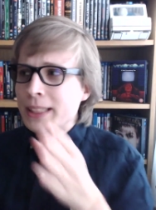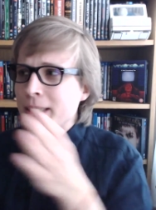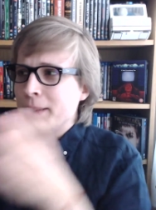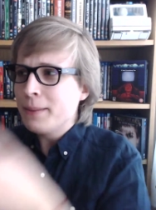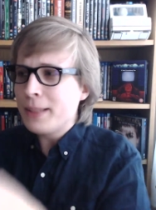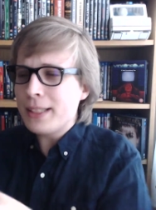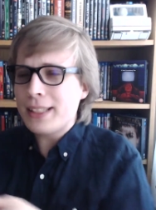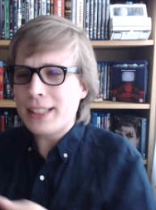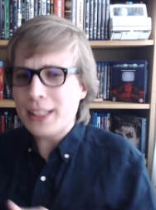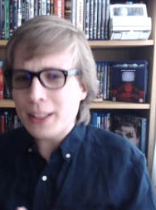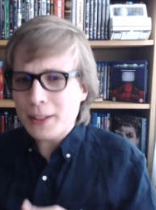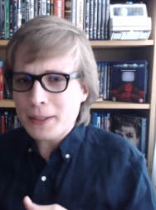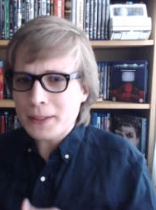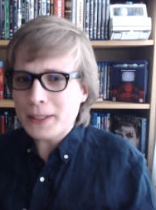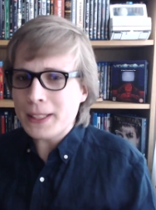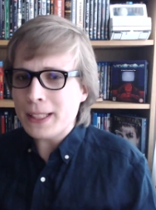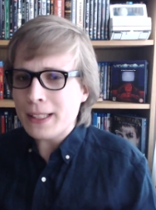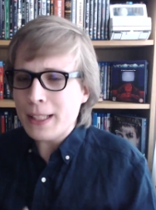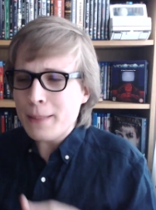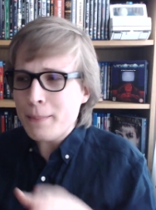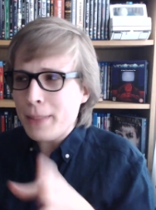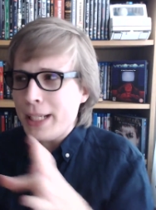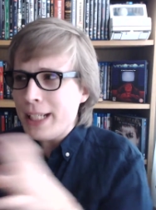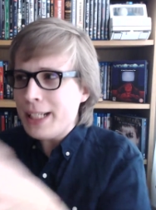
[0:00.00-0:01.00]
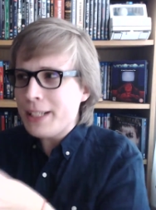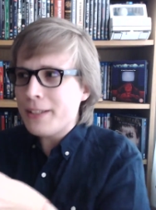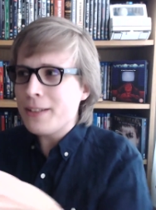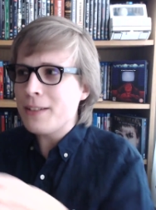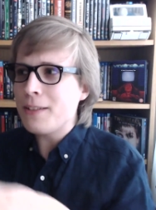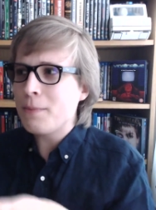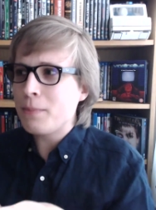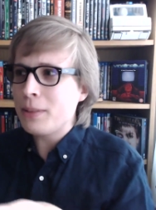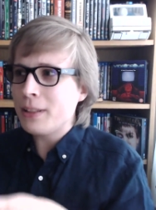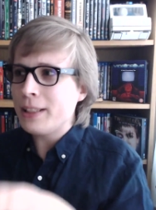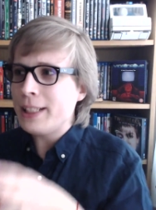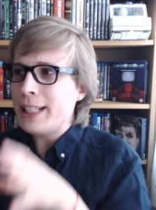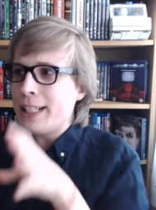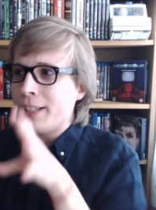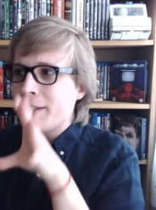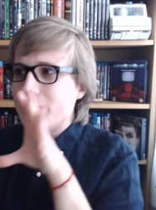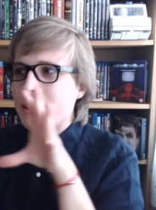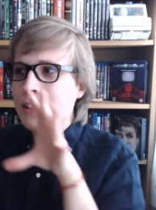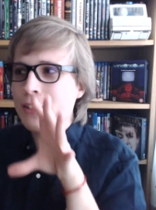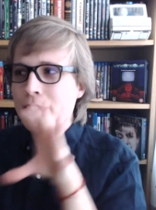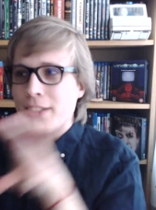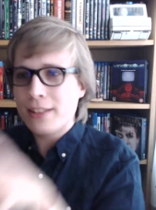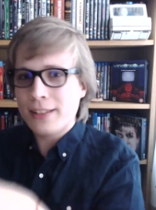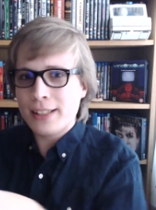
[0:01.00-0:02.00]
But still, I was kind of like, mate, you should
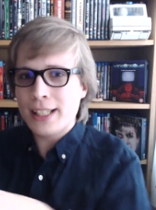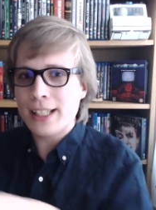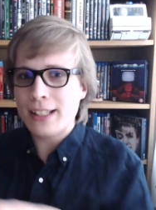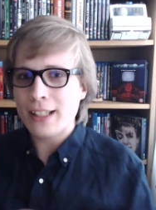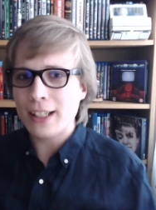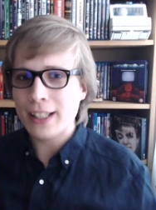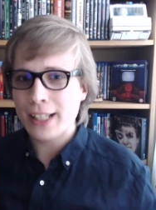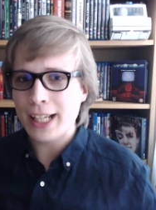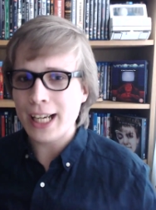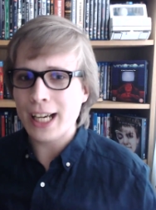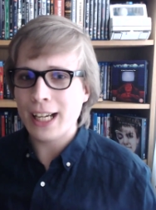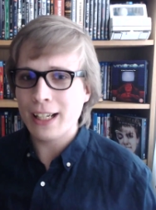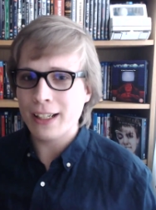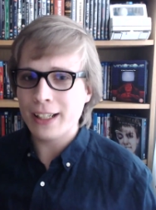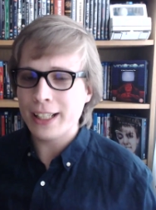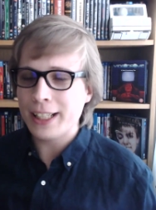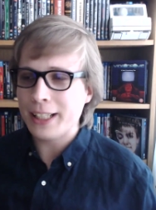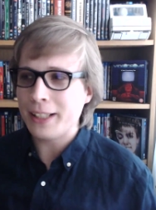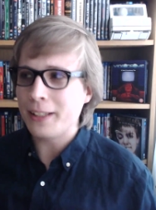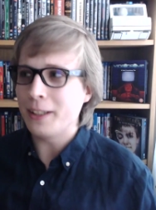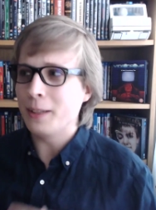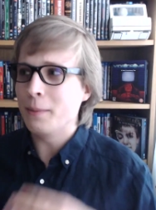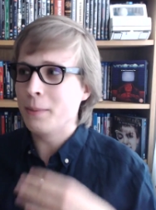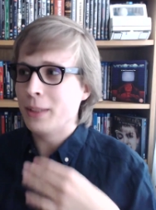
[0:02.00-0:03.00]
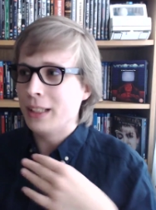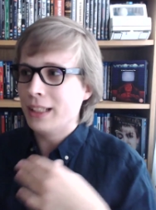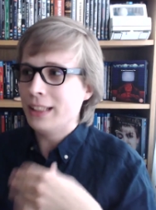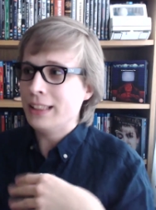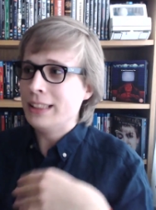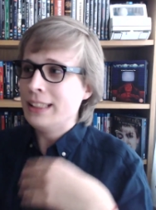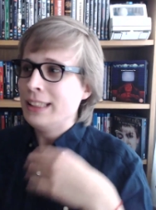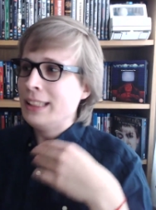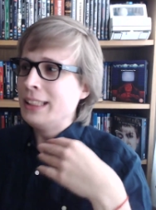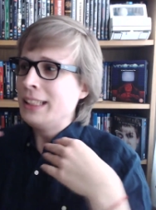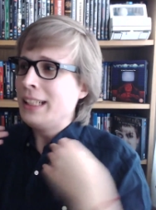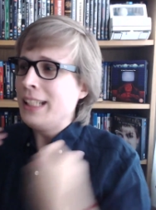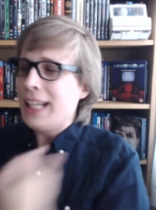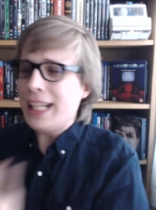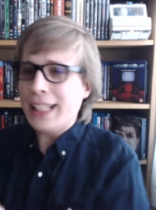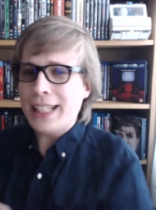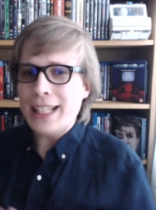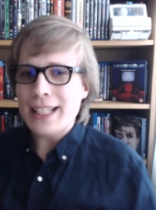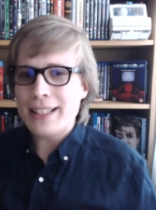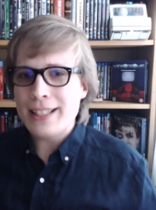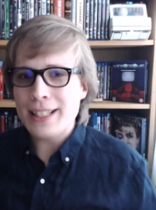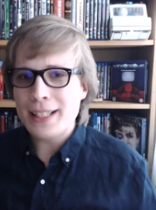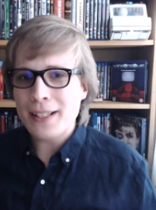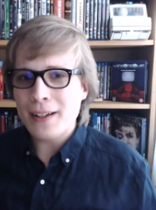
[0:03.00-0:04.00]
have just said, okay, I like you, but I
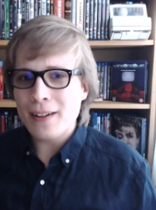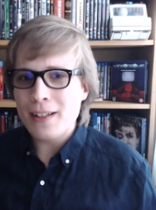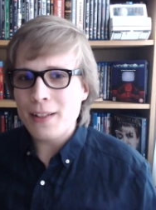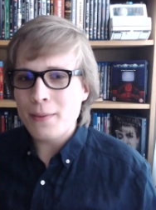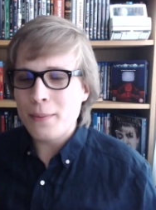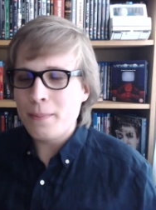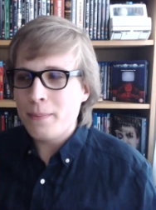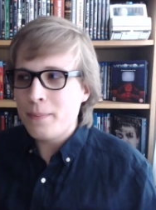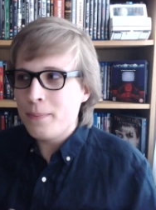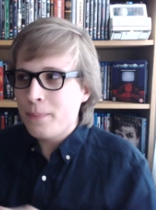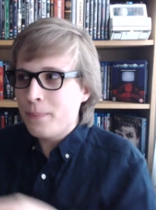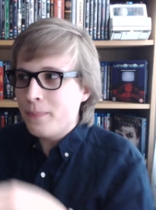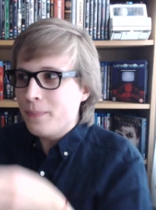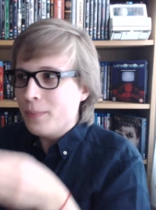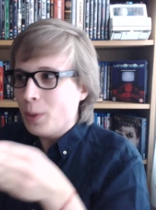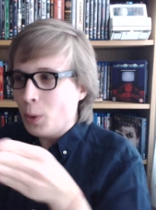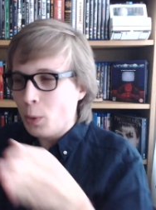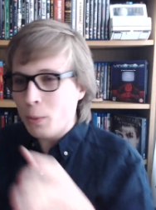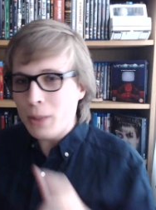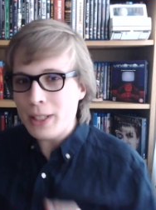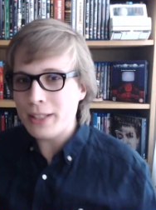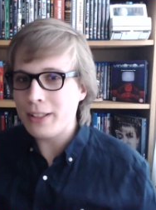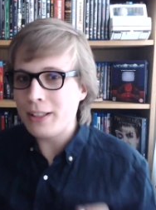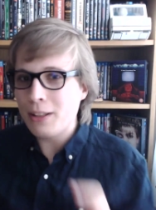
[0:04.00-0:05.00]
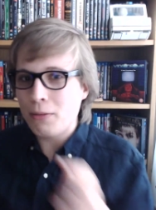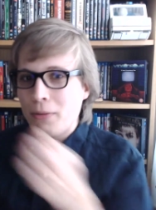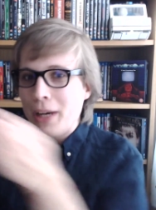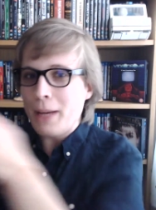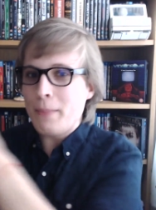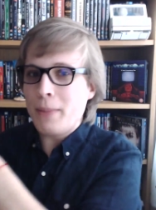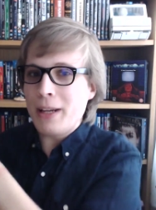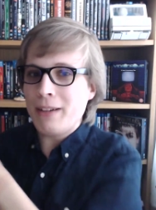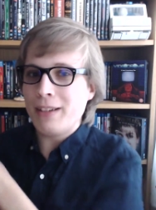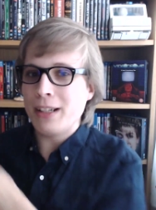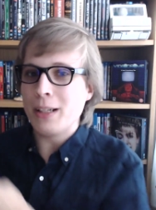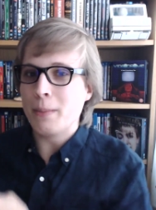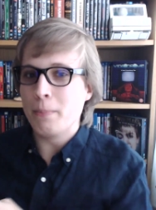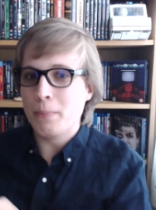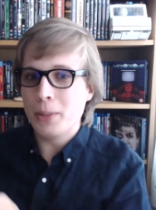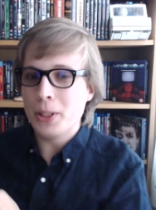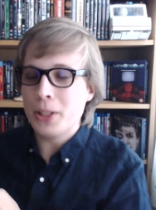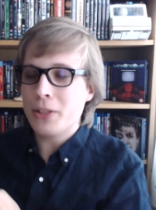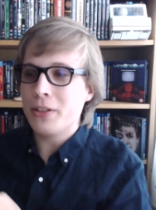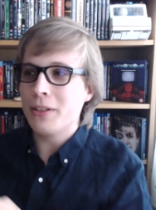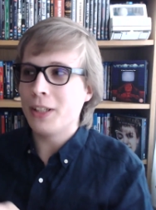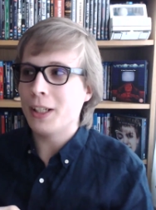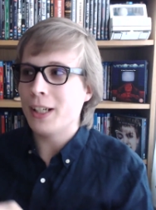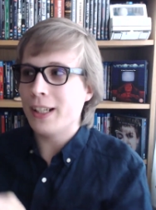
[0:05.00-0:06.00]
guess you kind of almost in a way beat around the
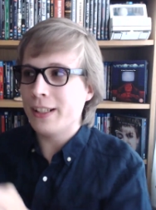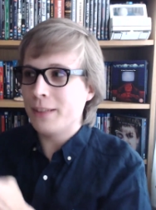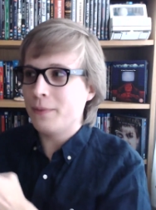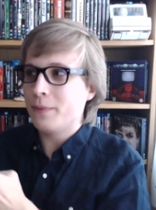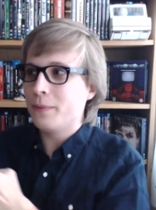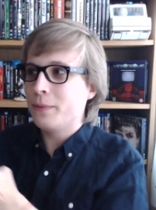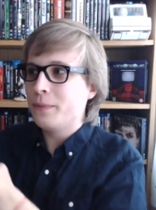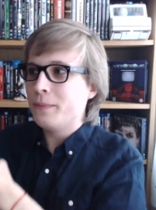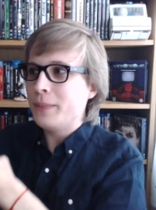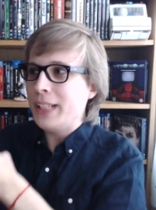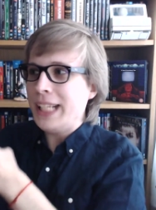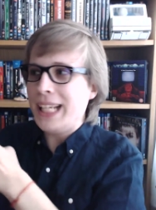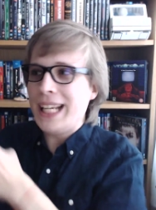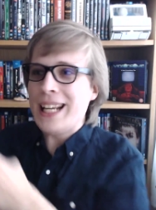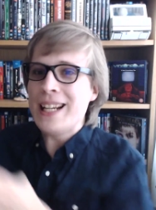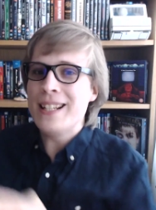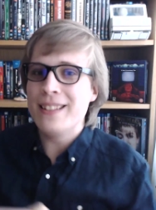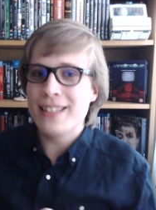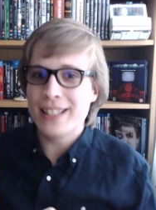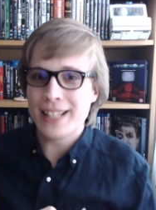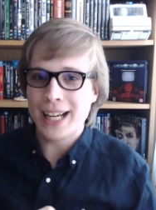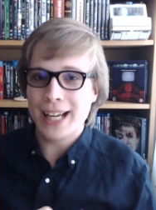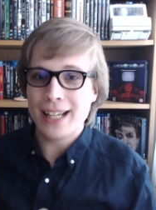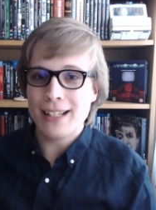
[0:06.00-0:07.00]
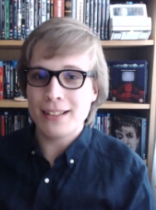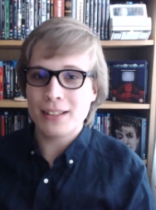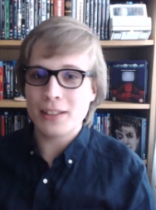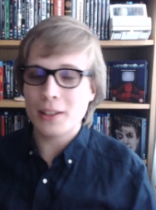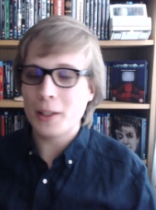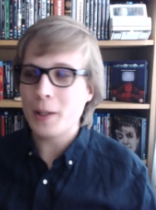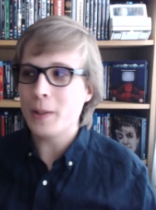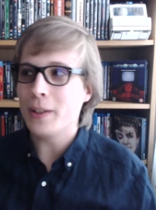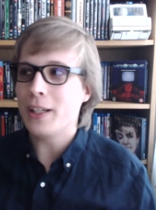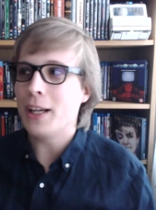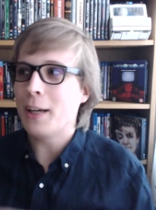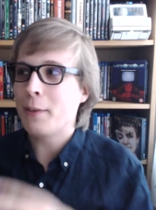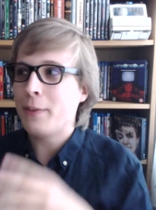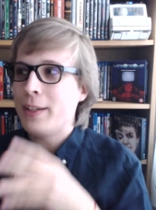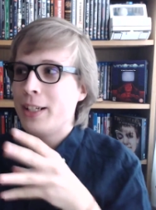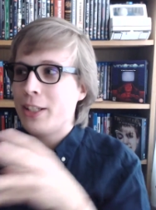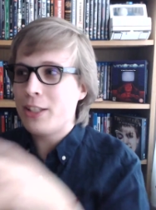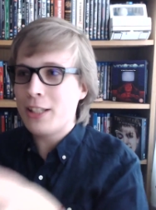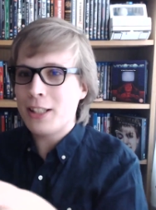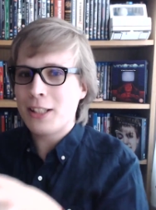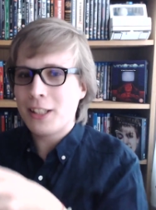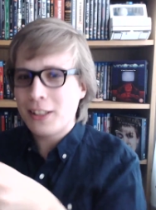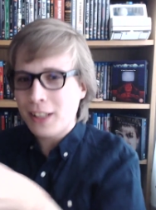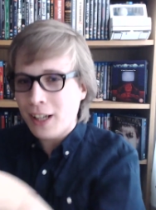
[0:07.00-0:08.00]
bush and kind of hinted at it slowly, and I think
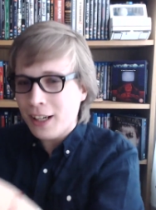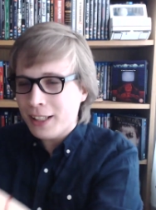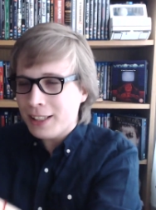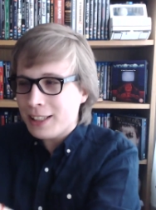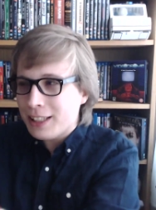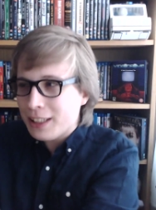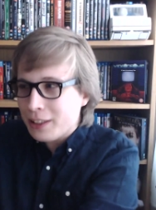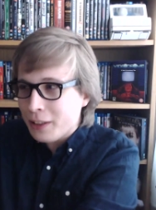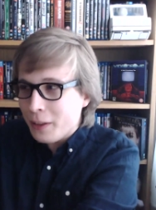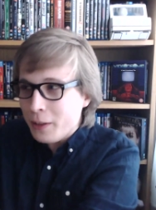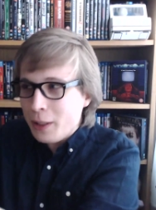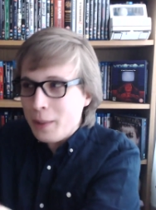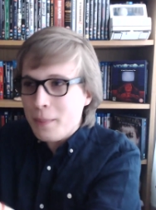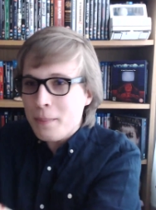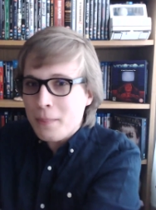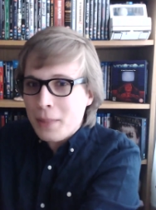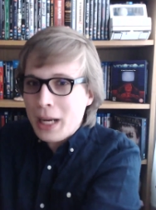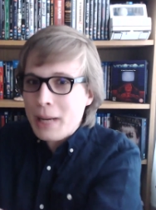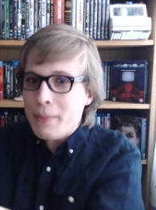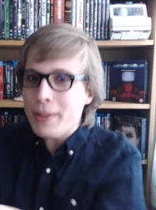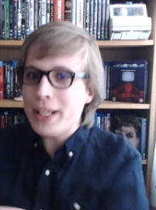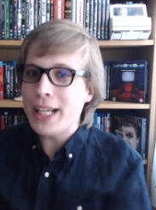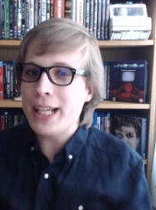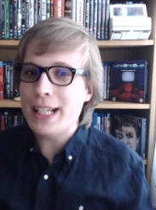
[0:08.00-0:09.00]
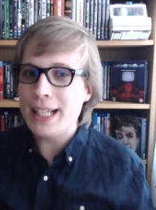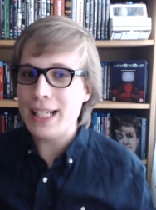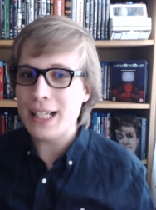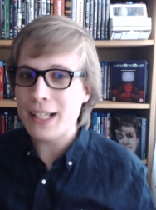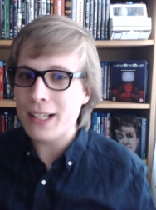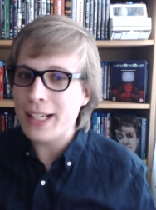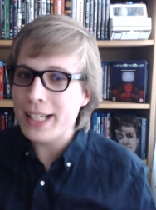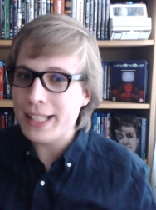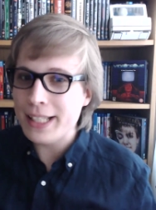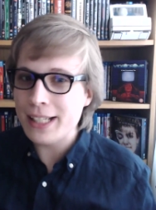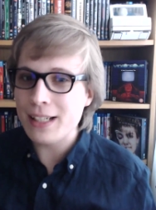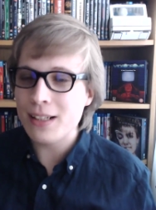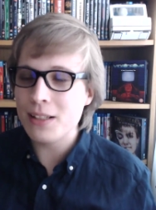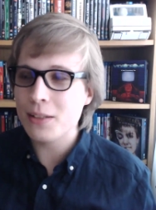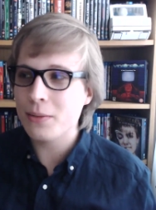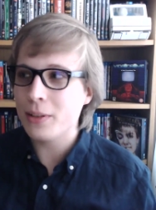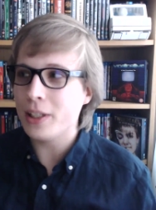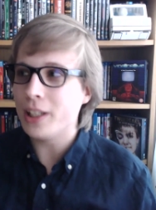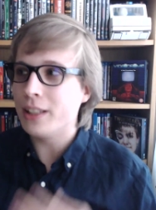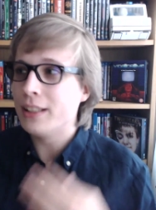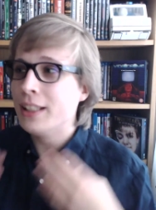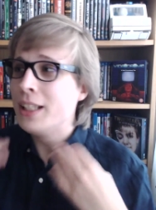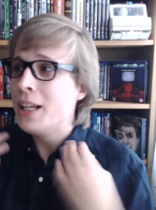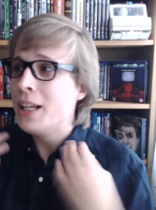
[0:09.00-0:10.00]
she's slowly might be getting the idea as well.